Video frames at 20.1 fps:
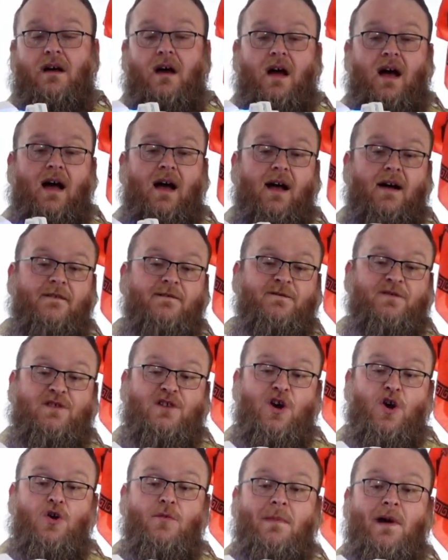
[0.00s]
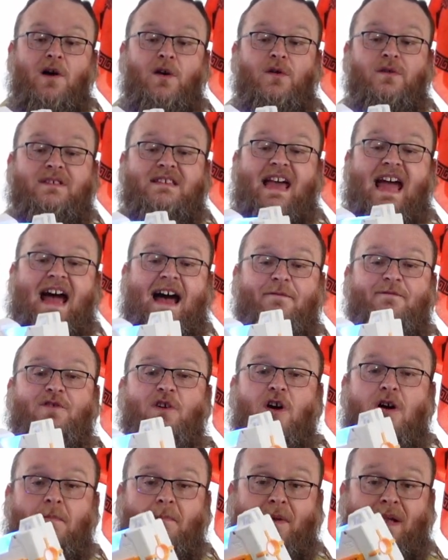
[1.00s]
of Domo's
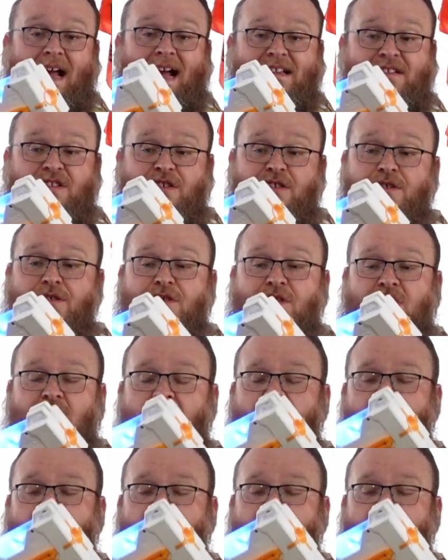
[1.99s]
half-dart blasters.